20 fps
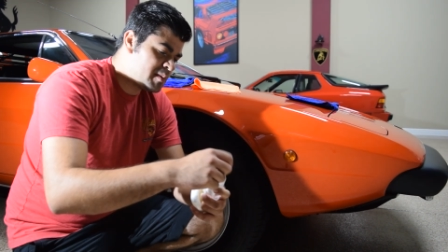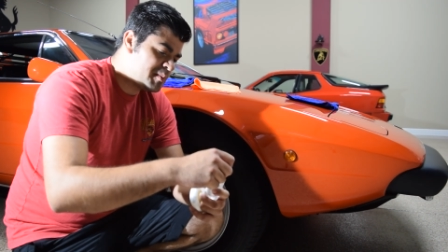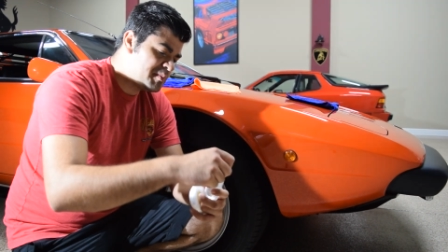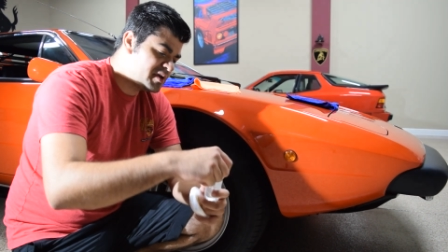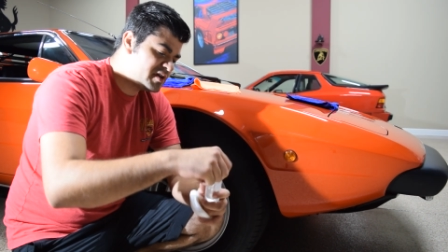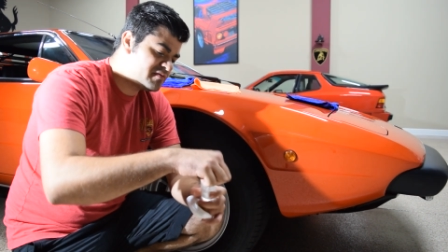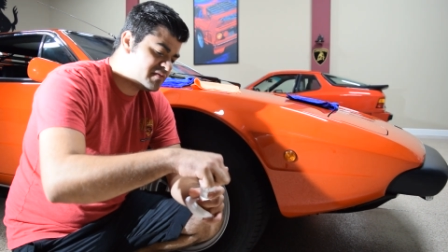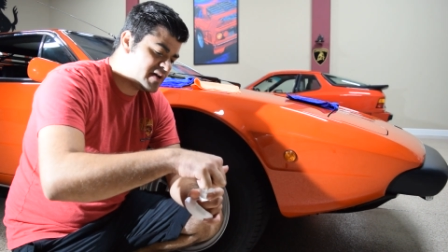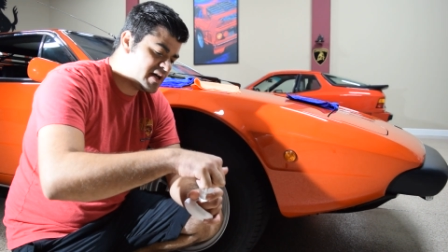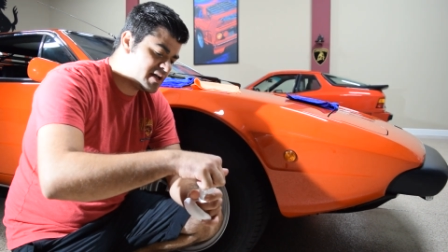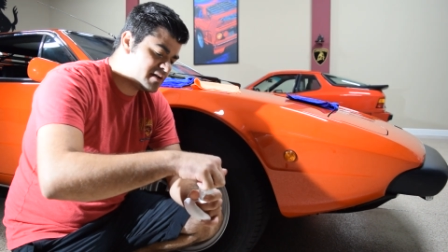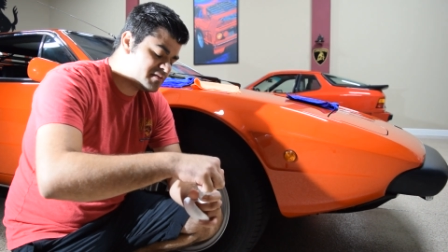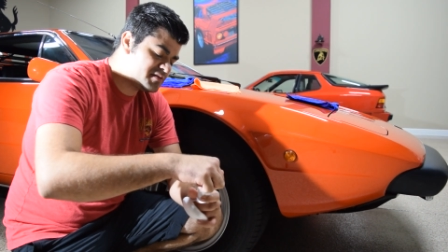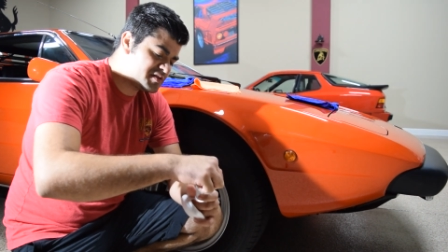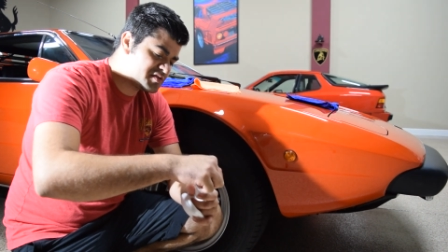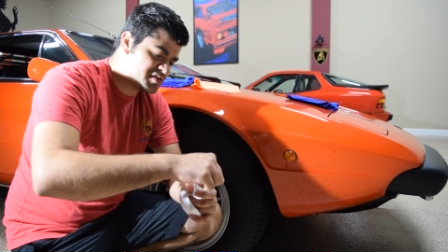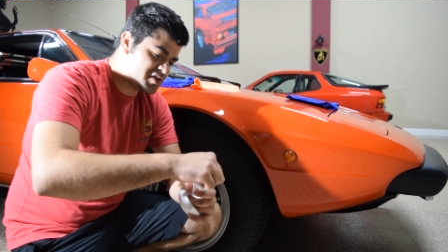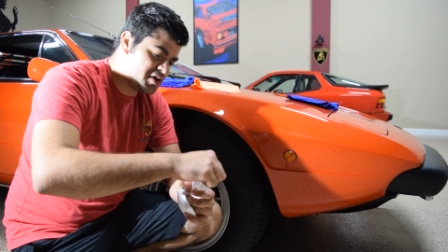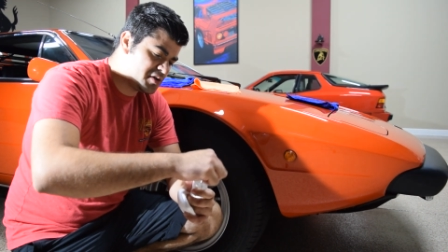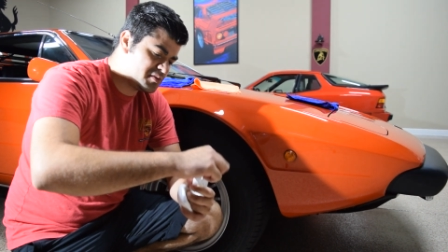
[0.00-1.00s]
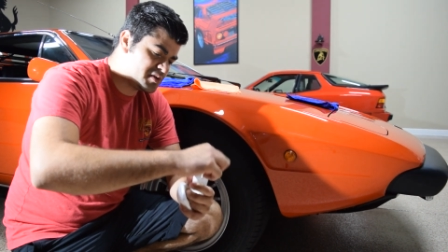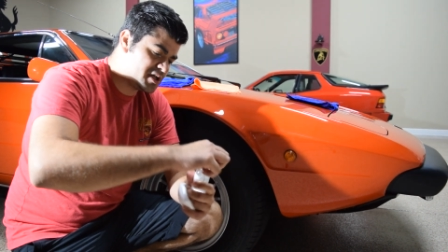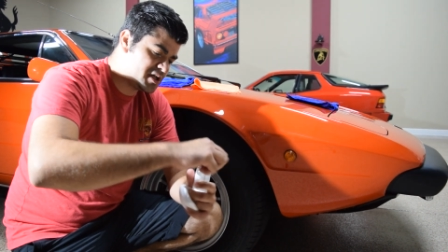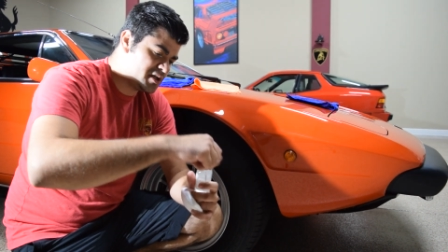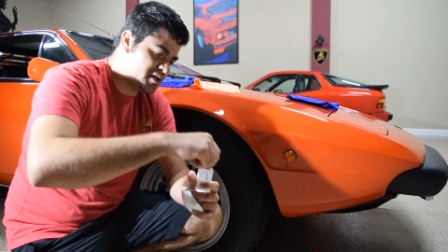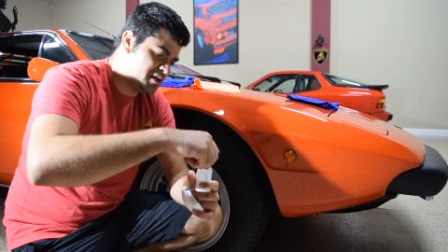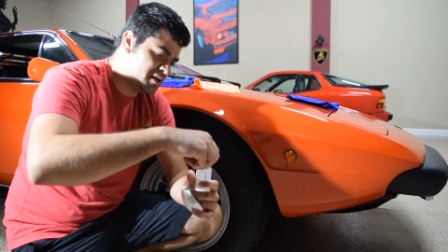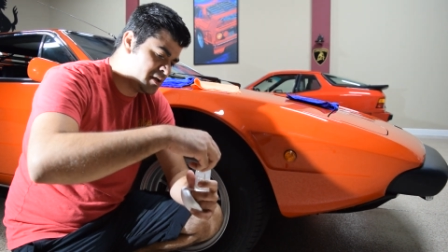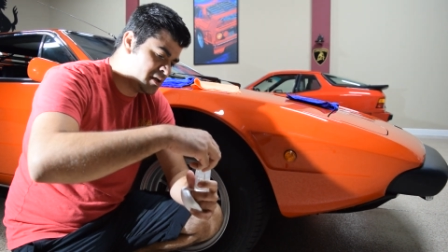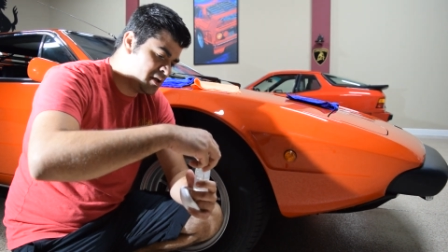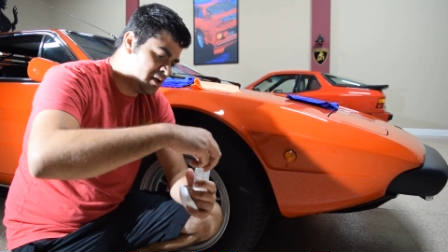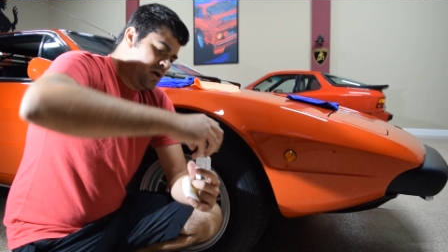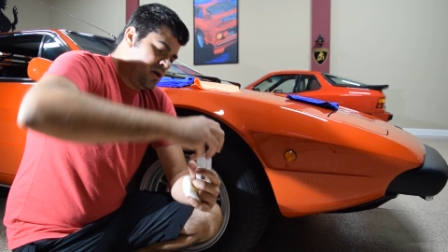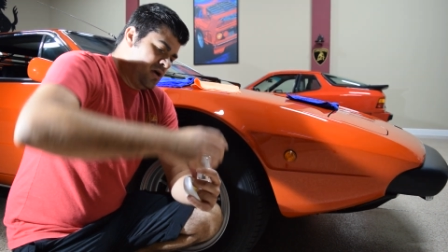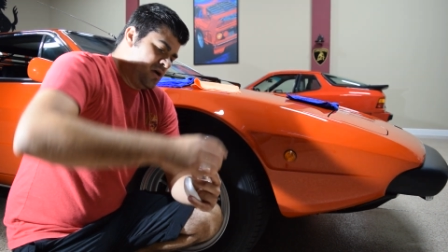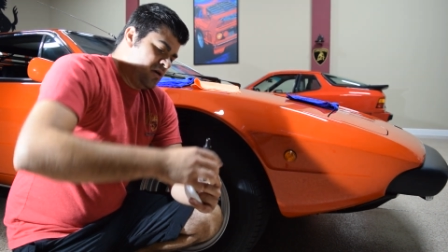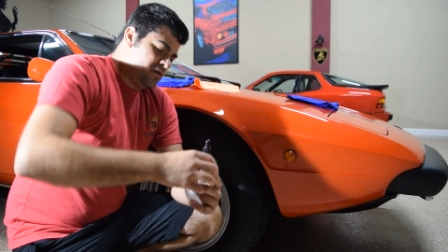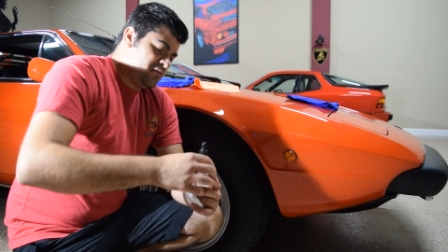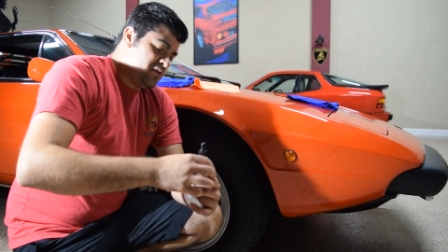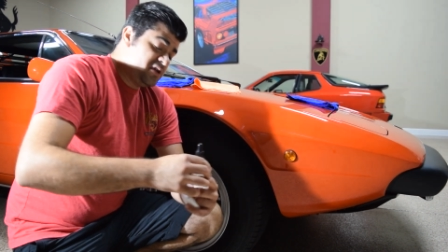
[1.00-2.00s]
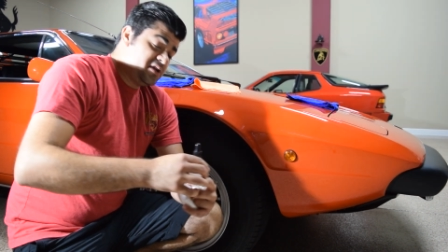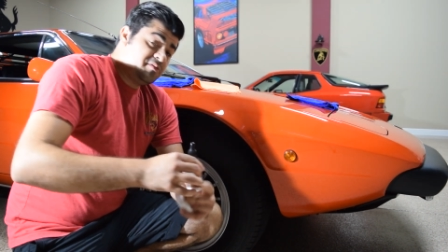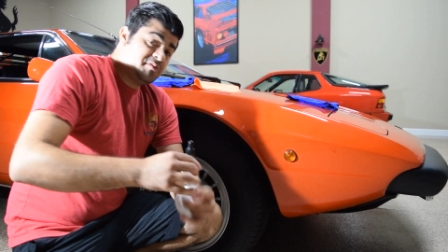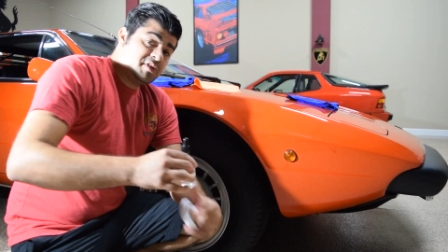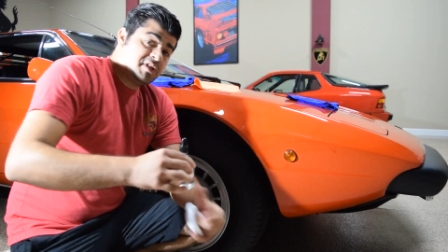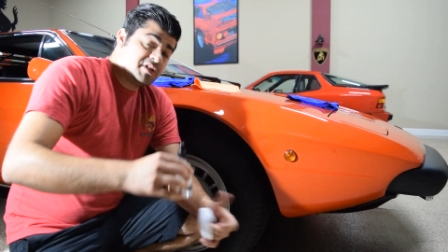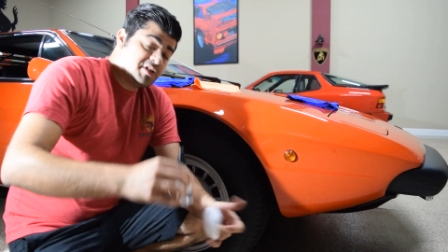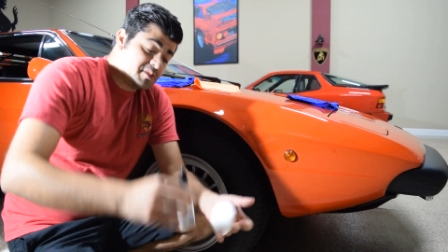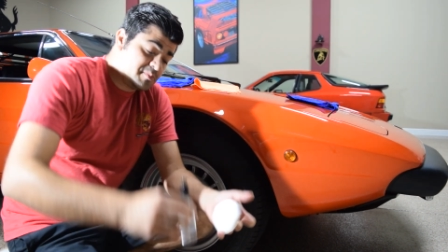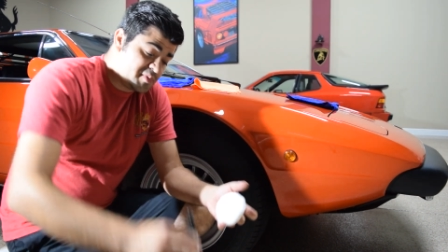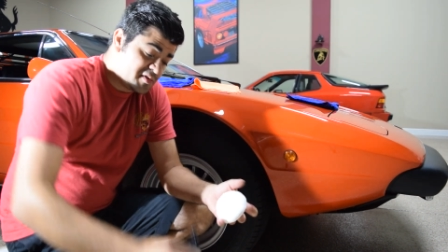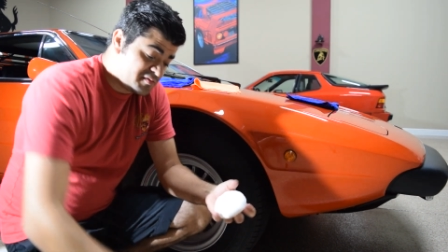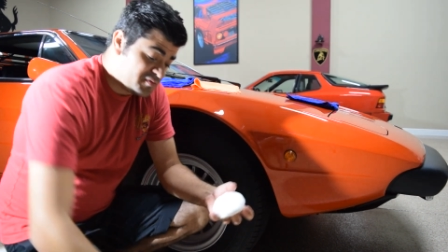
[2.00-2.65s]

a big fan of this coating. Really, really good